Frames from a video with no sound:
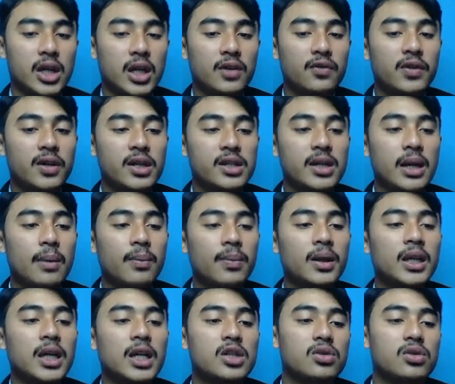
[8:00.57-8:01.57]
for example,
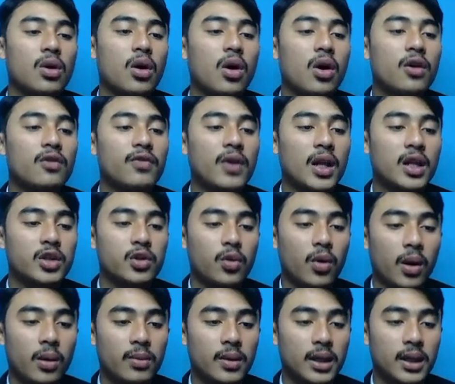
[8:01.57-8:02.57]
it's so
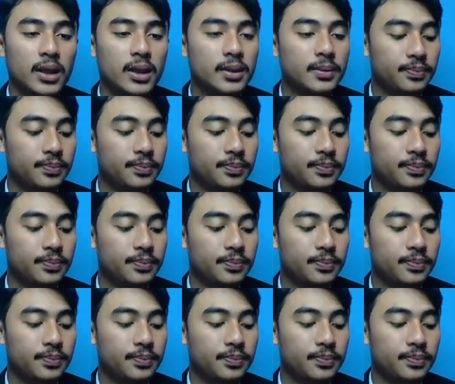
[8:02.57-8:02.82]
valuable.